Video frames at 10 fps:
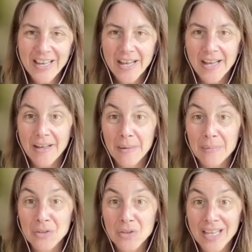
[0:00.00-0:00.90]

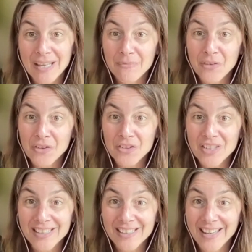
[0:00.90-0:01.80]
So that folks
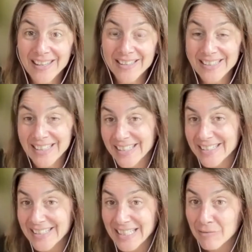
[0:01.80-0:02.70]
can like dig
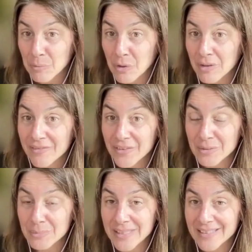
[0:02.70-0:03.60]
into even more of those
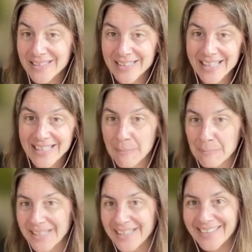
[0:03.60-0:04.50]
pieces and get
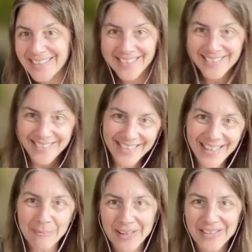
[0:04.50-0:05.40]
templates and think
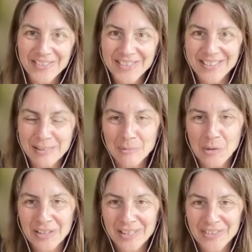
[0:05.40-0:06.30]
about those things more
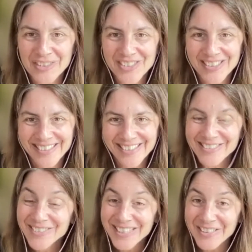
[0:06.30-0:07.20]
in the future. So it's
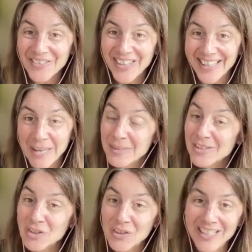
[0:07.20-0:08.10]
really fun. I'm
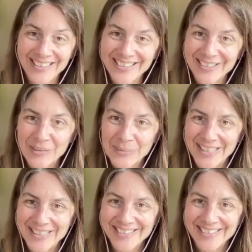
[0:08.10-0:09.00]
enjoying this so
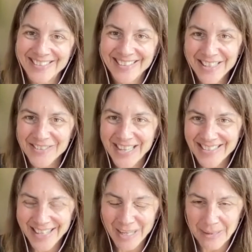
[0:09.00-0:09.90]
much. So thanks for
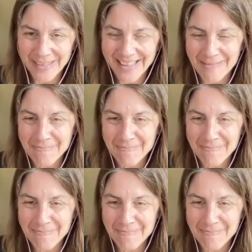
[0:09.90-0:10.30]
asking about that.